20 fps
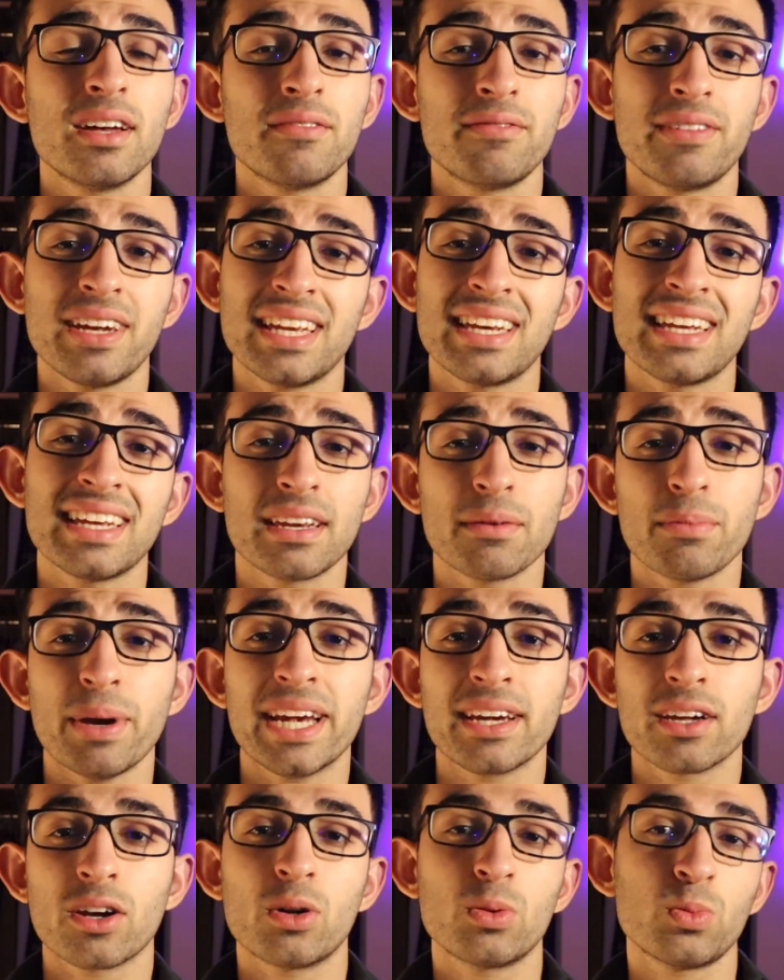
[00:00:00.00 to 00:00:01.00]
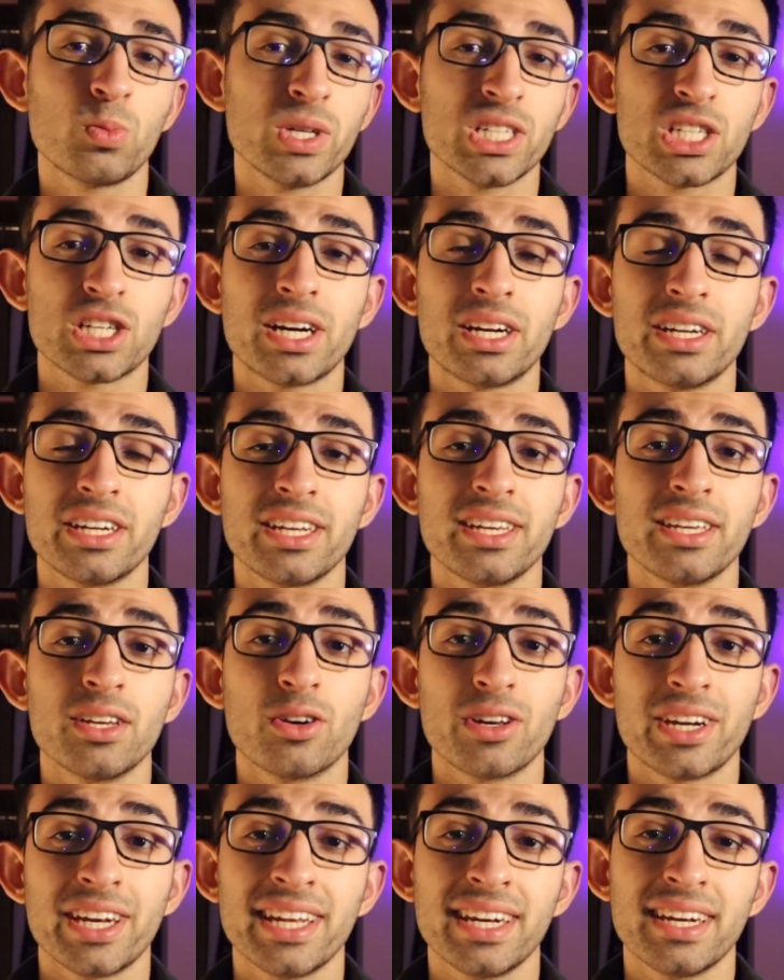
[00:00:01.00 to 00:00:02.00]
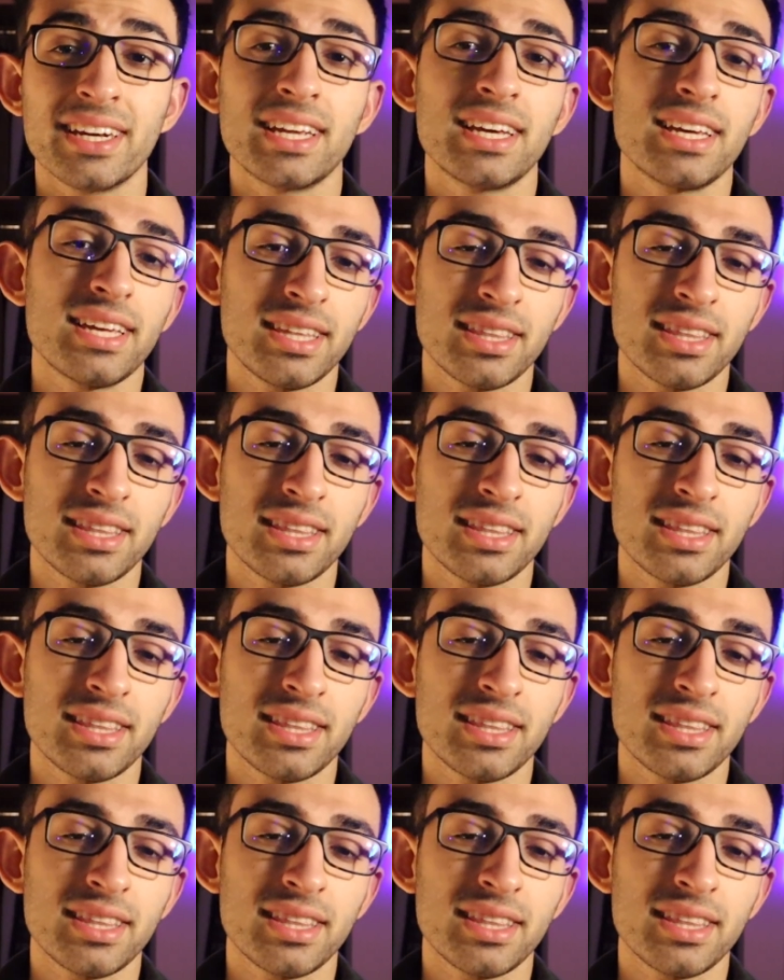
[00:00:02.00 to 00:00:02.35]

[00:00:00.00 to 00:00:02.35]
vary depending on which country you're in.